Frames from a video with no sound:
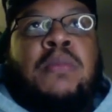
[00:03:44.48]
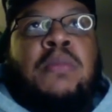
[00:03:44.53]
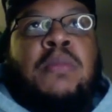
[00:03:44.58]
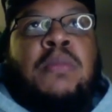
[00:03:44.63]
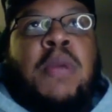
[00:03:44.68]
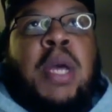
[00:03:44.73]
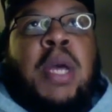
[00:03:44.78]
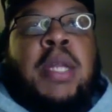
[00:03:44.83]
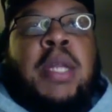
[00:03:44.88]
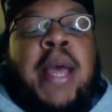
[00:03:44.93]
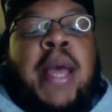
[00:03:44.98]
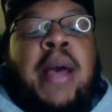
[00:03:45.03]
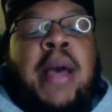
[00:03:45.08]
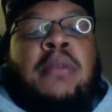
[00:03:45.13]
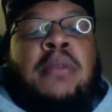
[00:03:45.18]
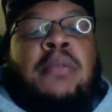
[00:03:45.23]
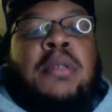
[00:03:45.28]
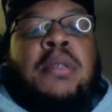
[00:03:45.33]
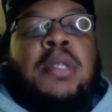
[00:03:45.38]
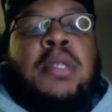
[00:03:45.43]

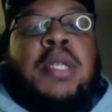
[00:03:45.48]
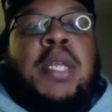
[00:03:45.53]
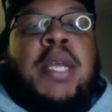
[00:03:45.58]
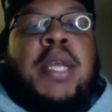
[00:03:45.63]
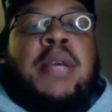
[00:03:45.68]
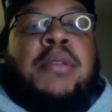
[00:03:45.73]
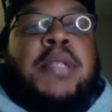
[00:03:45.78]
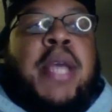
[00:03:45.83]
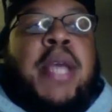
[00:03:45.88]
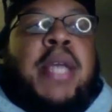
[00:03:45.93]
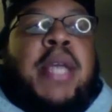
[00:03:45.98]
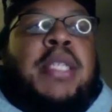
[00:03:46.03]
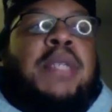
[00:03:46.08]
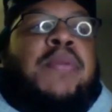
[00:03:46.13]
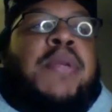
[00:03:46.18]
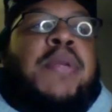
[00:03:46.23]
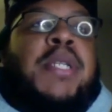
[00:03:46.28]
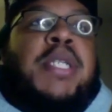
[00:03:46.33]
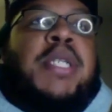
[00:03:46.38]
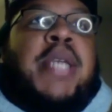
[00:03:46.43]
allowed the Eagles to actually
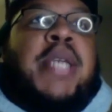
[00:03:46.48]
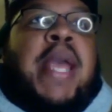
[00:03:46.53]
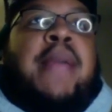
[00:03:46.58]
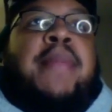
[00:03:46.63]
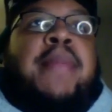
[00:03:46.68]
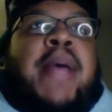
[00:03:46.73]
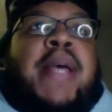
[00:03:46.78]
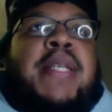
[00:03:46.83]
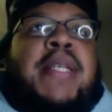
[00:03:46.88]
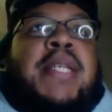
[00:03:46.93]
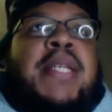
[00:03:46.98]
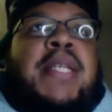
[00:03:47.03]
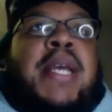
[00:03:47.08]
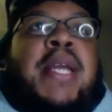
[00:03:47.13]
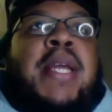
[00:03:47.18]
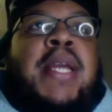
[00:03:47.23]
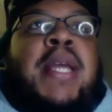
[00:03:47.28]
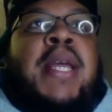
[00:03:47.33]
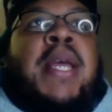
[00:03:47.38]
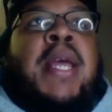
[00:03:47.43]
win this game last
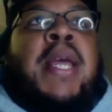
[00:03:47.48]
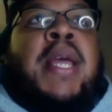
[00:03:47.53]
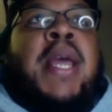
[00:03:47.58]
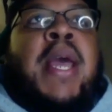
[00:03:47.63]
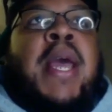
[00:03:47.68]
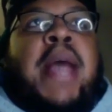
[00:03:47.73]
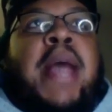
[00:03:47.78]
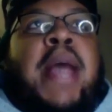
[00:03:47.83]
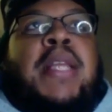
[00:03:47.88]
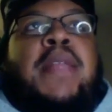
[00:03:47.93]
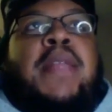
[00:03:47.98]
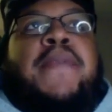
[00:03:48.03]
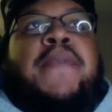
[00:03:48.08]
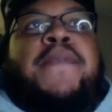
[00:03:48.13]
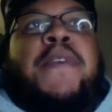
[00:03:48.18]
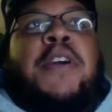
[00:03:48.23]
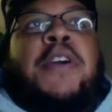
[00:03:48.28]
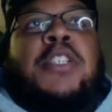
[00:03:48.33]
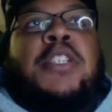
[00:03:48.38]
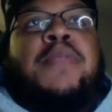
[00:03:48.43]
night. I think the
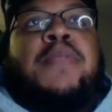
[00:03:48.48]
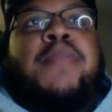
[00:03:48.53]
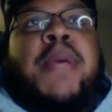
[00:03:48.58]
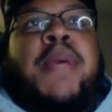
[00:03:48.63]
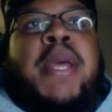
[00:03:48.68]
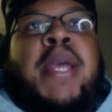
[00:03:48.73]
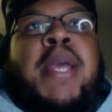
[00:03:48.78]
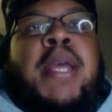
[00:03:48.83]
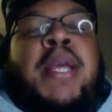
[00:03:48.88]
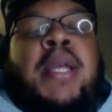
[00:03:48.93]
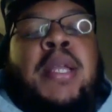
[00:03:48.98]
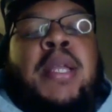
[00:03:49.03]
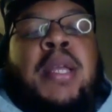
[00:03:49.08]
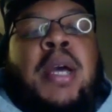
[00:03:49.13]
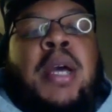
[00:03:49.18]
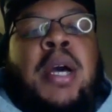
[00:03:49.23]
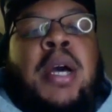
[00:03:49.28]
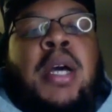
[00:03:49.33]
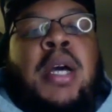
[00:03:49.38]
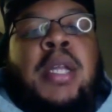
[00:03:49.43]
first being
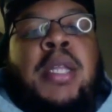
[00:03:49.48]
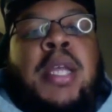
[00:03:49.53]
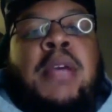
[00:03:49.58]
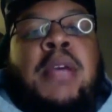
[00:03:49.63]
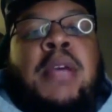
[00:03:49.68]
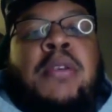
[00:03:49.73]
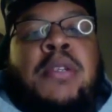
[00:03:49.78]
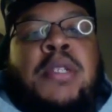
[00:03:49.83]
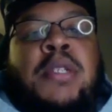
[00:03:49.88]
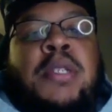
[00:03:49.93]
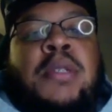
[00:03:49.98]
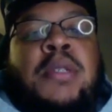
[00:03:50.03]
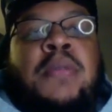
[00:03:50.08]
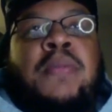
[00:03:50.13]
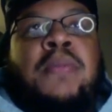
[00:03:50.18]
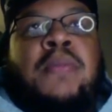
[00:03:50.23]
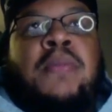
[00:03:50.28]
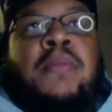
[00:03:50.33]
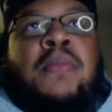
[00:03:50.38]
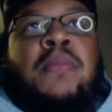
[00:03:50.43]
the Eagles.
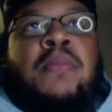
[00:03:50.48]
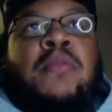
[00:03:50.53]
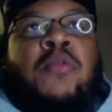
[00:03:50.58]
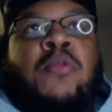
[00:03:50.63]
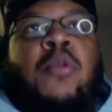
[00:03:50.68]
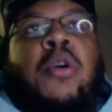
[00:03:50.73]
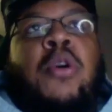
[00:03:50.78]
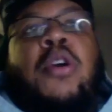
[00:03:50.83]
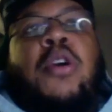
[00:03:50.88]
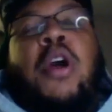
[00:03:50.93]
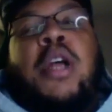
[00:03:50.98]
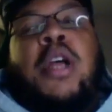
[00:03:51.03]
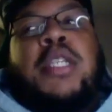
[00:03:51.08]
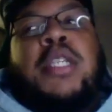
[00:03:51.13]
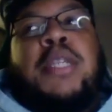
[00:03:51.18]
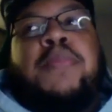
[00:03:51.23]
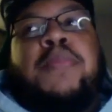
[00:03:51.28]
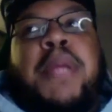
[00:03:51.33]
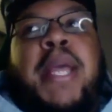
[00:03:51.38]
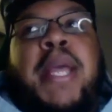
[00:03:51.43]
Well,
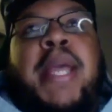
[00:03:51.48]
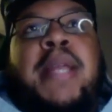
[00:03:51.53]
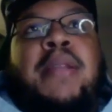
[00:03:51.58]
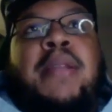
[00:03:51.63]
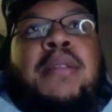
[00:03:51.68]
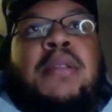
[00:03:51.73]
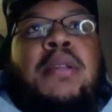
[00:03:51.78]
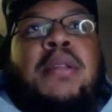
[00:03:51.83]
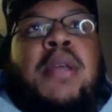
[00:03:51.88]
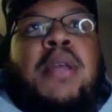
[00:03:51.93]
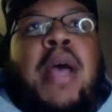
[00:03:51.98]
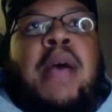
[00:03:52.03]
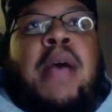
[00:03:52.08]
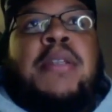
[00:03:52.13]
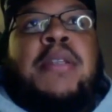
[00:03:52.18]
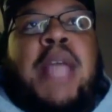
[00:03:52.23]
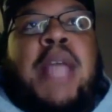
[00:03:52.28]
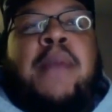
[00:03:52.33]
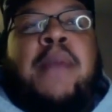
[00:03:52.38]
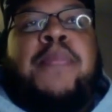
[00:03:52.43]
Carson played.
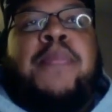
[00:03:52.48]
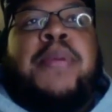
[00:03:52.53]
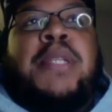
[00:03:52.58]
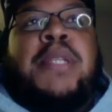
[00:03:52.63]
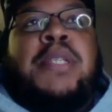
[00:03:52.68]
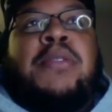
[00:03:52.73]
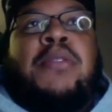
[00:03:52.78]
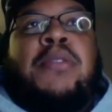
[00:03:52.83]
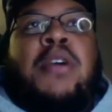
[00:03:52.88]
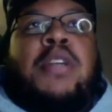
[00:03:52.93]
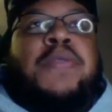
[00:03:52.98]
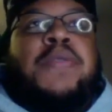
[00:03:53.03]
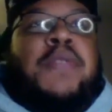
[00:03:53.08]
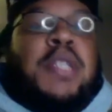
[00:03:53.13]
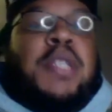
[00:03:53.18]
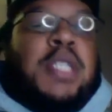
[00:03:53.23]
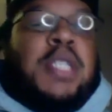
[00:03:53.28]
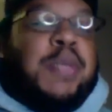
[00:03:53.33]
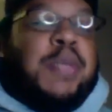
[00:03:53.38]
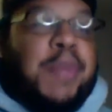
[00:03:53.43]
I'll put this on Carson
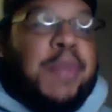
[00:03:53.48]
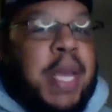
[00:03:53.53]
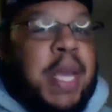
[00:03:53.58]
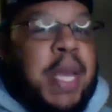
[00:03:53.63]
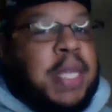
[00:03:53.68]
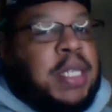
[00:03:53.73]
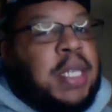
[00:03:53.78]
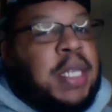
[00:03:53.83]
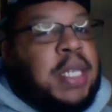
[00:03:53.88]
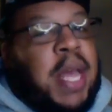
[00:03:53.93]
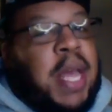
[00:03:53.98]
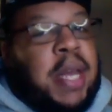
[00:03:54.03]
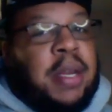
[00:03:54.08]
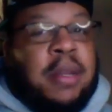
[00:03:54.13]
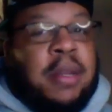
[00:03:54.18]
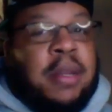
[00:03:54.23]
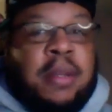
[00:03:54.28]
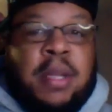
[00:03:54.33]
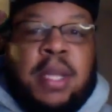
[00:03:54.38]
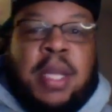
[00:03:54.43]
because he's been catching a lot
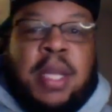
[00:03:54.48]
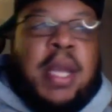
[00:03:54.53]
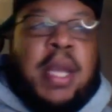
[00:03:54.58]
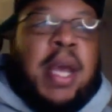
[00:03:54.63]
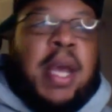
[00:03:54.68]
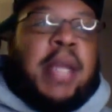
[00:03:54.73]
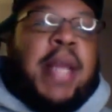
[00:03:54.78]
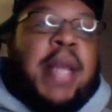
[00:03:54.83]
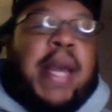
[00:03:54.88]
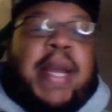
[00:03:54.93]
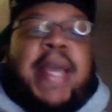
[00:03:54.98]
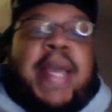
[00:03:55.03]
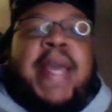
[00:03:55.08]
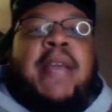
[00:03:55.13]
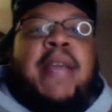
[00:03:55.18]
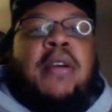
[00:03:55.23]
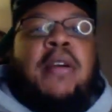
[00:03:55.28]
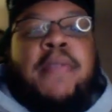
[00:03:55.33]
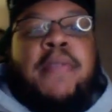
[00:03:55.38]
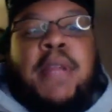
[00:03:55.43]
of heat
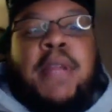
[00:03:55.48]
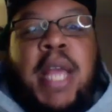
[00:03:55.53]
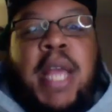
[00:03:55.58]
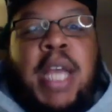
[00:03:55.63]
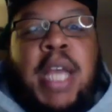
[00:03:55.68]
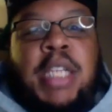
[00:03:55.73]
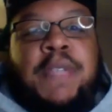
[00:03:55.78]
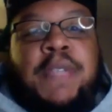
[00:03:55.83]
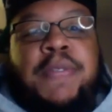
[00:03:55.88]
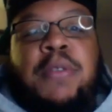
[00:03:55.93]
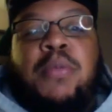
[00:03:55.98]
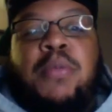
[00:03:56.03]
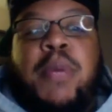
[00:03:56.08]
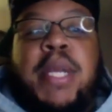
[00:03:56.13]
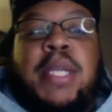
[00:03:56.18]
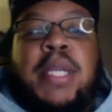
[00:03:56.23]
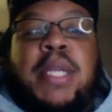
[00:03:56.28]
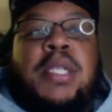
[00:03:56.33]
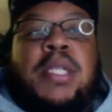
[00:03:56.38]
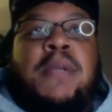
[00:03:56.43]
over the last few
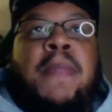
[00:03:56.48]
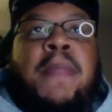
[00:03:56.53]
weeks,